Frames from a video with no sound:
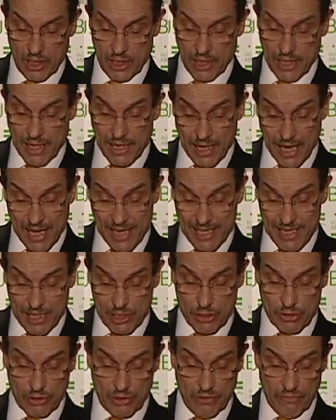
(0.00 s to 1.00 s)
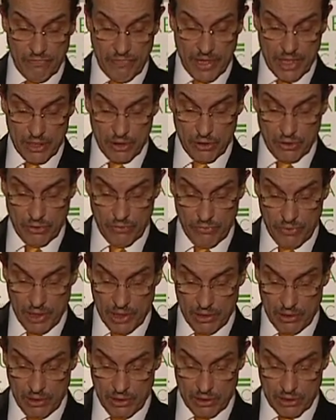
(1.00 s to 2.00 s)
And I actually invite you to
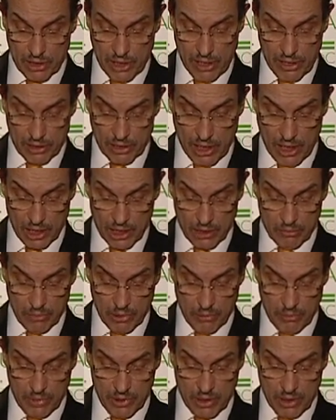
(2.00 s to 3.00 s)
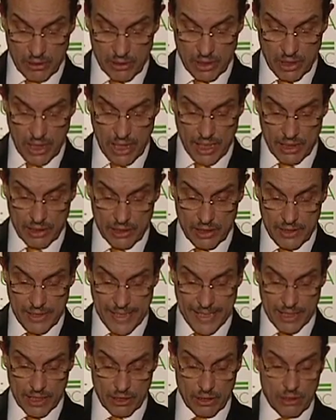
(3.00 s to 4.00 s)
read the entire document because it has
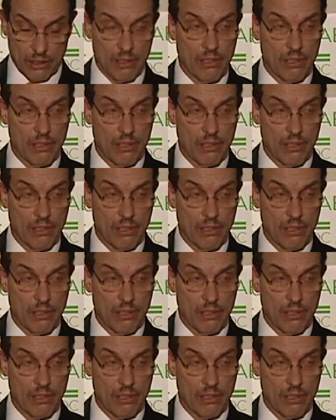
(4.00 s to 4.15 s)
data